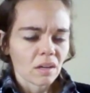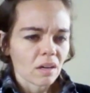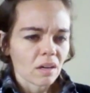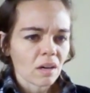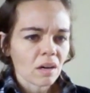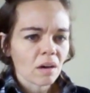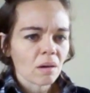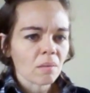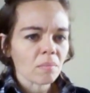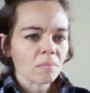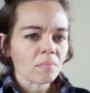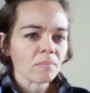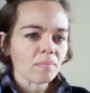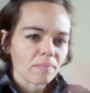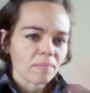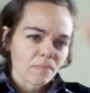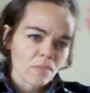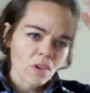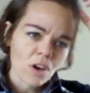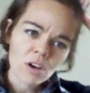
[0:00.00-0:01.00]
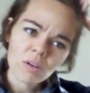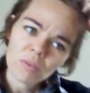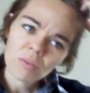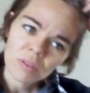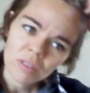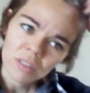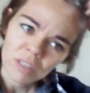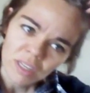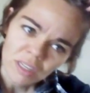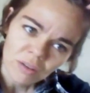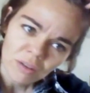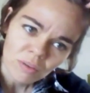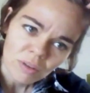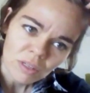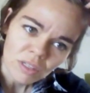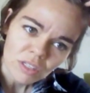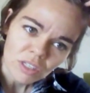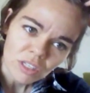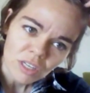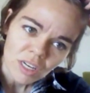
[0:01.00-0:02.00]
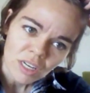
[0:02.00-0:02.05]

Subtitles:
language,